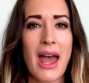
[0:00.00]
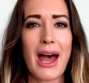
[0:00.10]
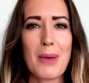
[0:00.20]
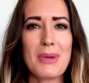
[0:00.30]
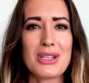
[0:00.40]

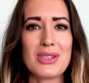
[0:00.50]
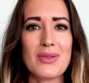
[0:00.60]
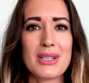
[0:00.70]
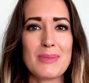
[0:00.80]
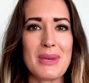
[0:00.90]
helping
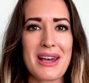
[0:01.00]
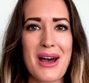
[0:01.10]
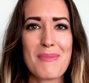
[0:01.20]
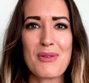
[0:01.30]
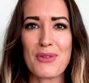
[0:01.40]
students
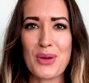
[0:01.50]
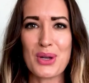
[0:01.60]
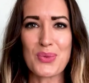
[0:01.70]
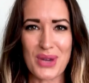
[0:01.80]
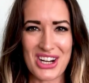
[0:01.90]
become
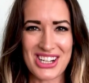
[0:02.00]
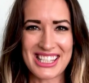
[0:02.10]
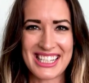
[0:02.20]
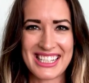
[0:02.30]
fluent readers.